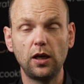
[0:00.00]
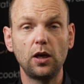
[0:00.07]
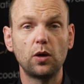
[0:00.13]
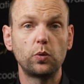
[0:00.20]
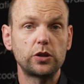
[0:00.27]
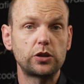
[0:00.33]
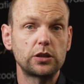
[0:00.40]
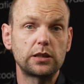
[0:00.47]

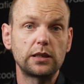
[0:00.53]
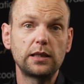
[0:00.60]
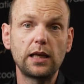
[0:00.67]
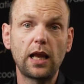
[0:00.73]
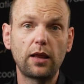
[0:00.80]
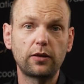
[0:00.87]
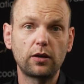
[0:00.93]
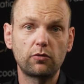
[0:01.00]
Which is
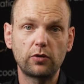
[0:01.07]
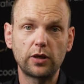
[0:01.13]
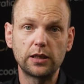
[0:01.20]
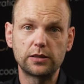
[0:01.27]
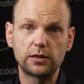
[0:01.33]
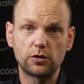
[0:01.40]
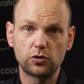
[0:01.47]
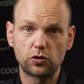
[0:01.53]
another
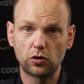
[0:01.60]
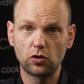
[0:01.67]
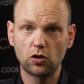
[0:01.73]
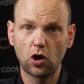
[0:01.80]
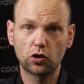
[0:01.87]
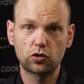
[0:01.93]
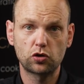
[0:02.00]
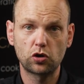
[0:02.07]
reason to
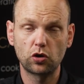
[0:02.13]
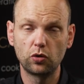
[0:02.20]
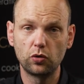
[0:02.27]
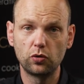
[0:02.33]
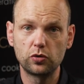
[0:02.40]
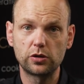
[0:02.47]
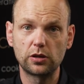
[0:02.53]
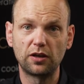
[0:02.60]
not
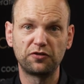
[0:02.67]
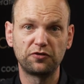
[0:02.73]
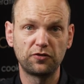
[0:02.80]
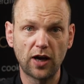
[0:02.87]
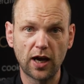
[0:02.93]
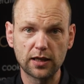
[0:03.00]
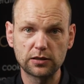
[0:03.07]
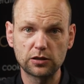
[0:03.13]
choose a
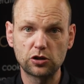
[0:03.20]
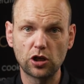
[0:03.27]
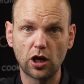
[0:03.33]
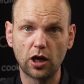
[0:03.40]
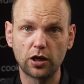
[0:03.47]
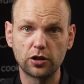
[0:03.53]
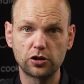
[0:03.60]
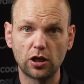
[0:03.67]
fast
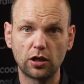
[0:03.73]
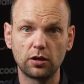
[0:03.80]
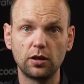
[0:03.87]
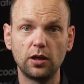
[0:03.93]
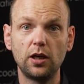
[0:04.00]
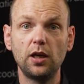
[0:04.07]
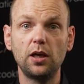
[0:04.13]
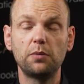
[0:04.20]
charger,
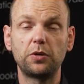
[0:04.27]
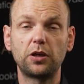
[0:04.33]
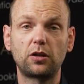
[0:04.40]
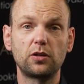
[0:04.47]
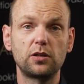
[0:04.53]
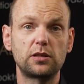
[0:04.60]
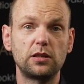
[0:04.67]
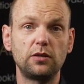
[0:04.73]

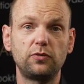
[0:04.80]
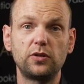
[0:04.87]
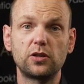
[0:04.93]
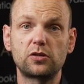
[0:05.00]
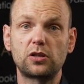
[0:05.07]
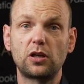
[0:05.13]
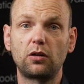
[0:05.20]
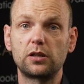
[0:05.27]
because if
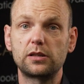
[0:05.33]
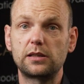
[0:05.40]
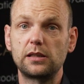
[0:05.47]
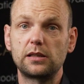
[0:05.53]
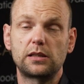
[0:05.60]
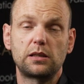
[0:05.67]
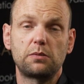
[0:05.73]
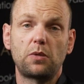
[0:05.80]
your solar
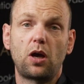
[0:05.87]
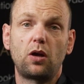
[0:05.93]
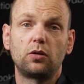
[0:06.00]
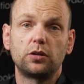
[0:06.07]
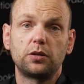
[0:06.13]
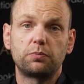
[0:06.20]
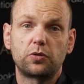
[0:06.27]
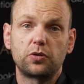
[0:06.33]
system
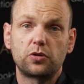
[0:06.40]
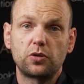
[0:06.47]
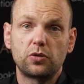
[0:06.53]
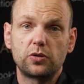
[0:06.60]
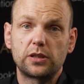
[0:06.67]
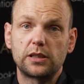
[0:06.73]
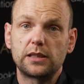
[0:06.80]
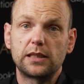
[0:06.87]
only
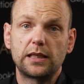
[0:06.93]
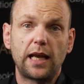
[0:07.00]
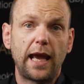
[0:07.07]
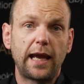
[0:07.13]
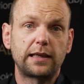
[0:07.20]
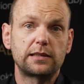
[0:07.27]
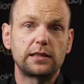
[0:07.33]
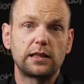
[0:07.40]
produces an
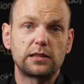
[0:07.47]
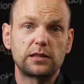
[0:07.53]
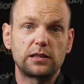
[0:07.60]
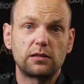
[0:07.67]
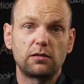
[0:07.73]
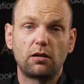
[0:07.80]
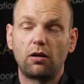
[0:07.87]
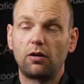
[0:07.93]

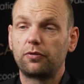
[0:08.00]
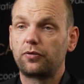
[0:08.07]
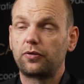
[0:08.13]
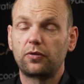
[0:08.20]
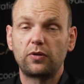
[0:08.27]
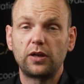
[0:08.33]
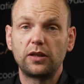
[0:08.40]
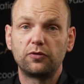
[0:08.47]
excess of
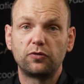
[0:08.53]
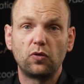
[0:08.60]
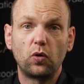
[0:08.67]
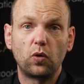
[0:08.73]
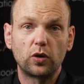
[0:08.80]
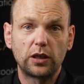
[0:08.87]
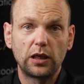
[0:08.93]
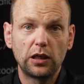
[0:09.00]

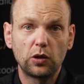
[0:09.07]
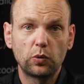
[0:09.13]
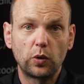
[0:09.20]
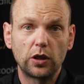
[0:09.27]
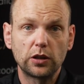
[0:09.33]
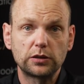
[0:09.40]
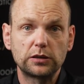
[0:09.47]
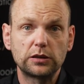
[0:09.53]
3-4
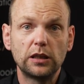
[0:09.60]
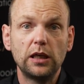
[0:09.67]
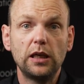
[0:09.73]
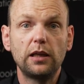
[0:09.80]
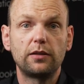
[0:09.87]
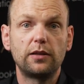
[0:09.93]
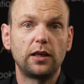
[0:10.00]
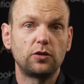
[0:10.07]
kilowatts,
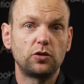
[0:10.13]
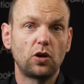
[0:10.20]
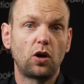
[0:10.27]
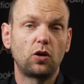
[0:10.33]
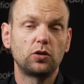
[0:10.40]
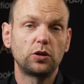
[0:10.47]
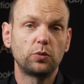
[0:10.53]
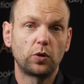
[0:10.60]
then you
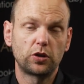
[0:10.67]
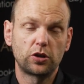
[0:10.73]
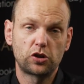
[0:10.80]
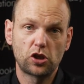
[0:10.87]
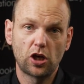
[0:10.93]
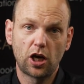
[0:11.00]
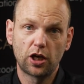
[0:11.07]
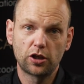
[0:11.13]
only want to
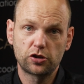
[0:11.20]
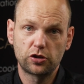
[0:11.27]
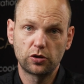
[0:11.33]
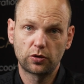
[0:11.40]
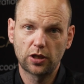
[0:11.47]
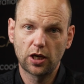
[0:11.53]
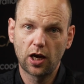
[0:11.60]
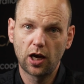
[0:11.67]
charge
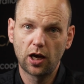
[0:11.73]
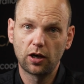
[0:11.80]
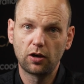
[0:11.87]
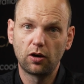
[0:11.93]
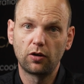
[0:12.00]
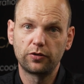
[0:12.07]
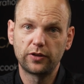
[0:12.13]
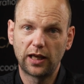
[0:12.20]
your car
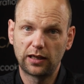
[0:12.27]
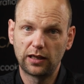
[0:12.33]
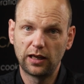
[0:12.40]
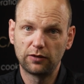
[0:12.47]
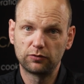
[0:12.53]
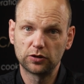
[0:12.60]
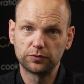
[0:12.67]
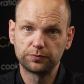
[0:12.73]
on that
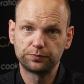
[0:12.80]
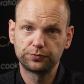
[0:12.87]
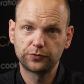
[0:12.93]
level.